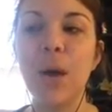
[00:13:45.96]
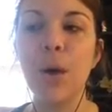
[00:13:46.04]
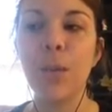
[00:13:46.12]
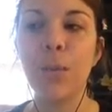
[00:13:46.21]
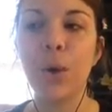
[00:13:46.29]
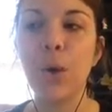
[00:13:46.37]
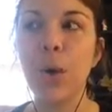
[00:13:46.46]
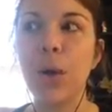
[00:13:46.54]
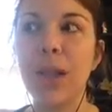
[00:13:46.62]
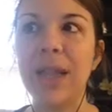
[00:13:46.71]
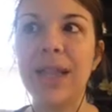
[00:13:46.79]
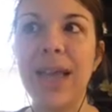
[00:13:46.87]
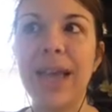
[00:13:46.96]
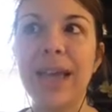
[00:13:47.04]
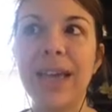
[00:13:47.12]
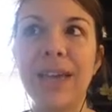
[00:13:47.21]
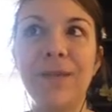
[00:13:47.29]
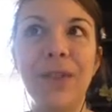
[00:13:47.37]
pull. And like,
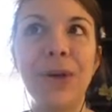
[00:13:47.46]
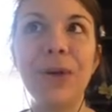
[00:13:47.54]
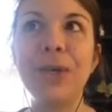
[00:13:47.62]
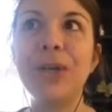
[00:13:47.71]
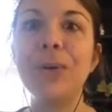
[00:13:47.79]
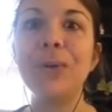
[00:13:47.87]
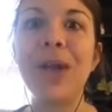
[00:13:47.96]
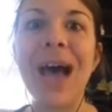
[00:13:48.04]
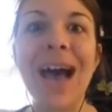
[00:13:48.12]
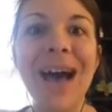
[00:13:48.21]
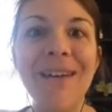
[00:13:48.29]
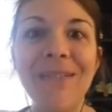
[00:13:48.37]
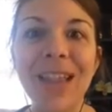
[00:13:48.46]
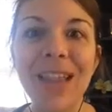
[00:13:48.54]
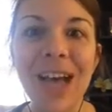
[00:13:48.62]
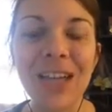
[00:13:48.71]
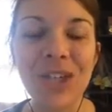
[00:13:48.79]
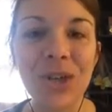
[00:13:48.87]
even though you don't have the
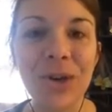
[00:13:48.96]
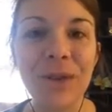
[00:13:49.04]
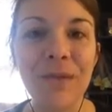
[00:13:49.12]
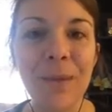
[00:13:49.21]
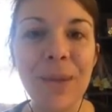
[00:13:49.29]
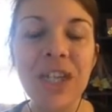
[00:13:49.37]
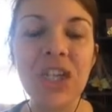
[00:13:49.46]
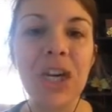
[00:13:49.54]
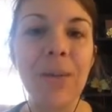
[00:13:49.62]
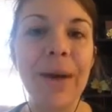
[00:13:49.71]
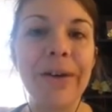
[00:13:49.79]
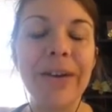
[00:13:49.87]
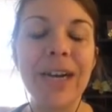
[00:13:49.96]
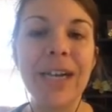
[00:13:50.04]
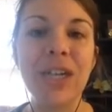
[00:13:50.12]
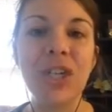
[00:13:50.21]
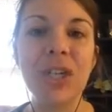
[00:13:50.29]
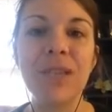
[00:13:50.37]
logical information about it,
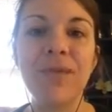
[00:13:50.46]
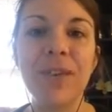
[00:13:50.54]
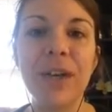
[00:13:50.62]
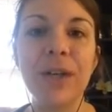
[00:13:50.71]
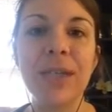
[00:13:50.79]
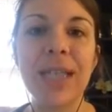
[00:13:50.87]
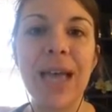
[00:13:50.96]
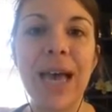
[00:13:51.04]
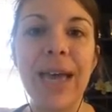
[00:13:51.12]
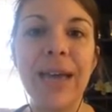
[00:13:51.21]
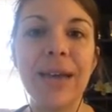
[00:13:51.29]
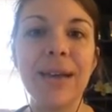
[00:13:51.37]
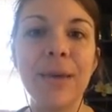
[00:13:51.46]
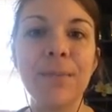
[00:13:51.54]
it just feels like,